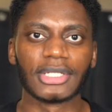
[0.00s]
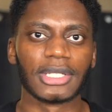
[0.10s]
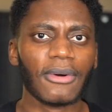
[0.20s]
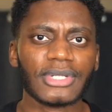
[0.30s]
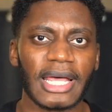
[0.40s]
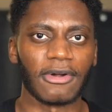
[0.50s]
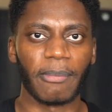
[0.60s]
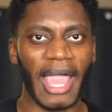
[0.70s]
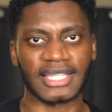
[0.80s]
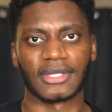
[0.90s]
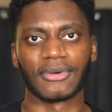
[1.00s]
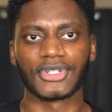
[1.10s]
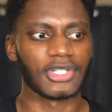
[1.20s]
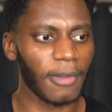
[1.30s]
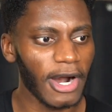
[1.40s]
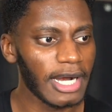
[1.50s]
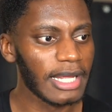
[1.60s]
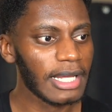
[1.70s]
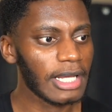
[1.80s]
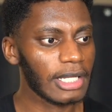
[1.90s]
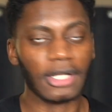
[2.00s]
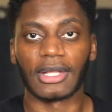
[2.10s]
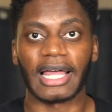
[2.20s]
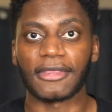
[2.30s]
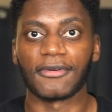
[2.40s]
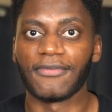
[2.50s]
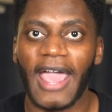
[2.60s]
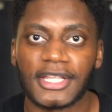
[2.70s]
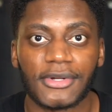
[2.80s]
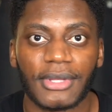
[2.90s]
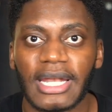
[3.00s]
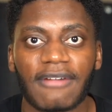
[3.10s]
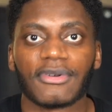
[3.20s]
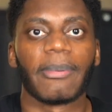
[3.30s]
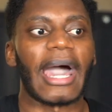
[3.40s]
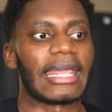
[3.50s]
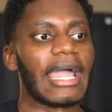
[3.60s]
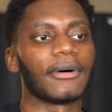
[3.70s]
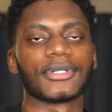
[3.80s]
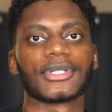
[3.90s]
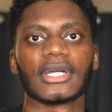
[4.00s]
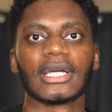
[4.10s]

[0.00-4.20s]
slow center backs that are smart look like they're faster than everybody else.